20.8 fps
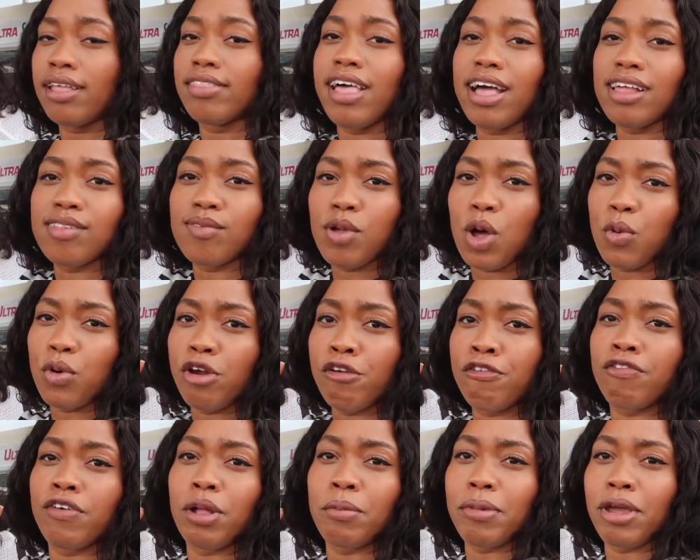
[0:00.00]
That's what we're
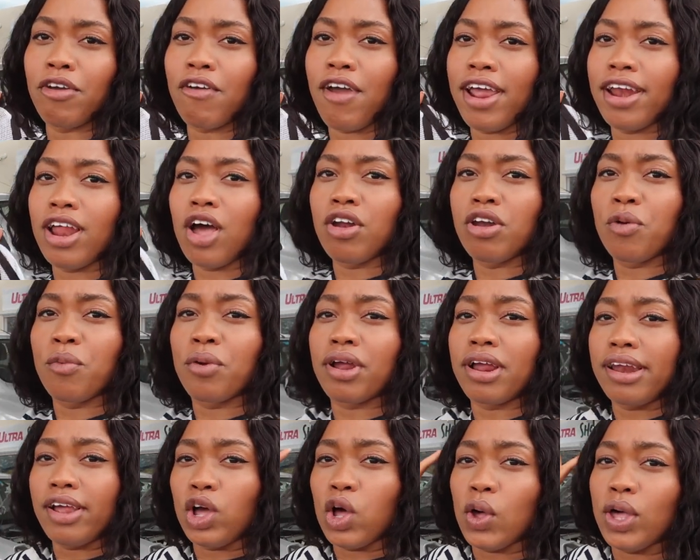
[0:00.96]
filming right now. Then we're
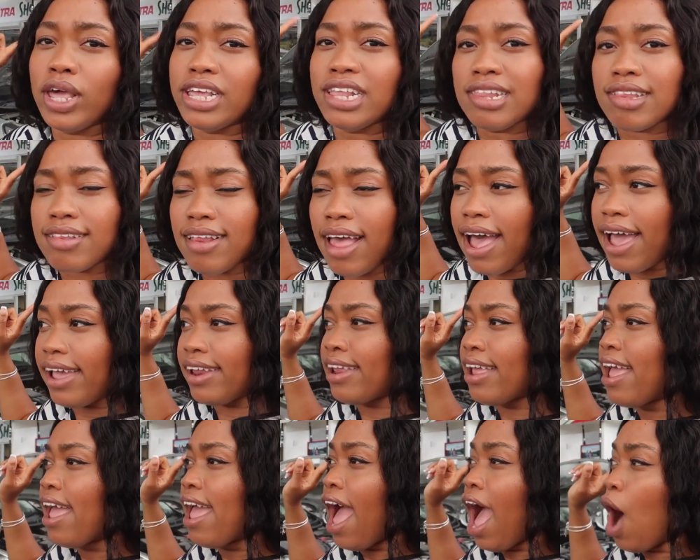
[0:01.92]
gonna go inside
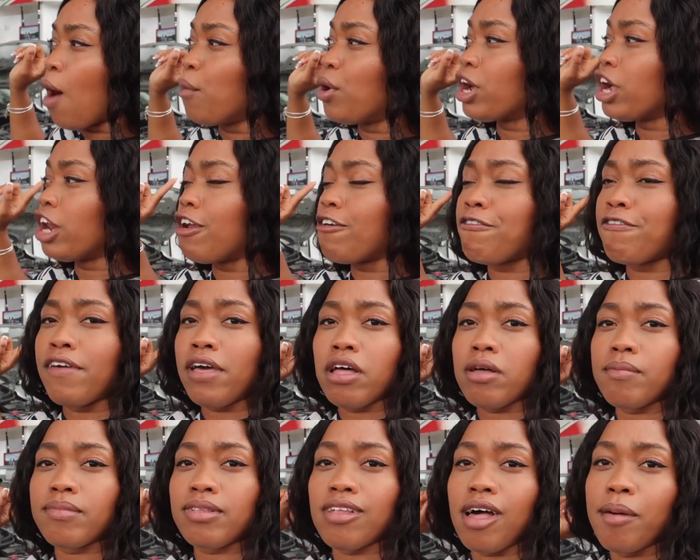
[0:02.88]
and we're gonna
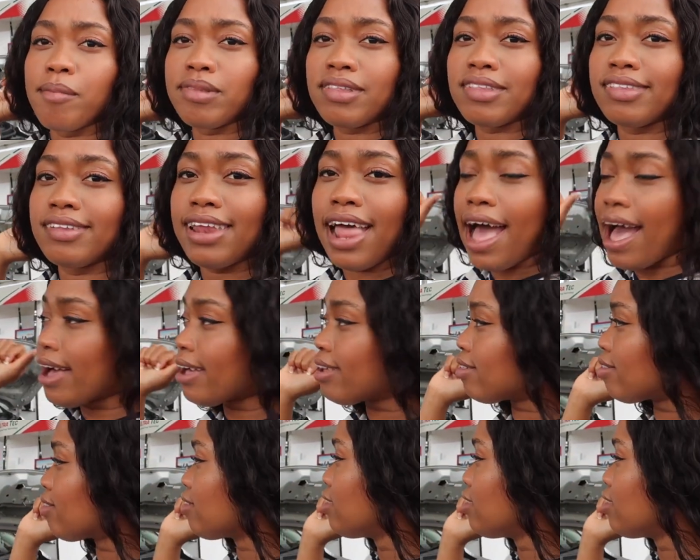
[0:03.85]
film some snacks.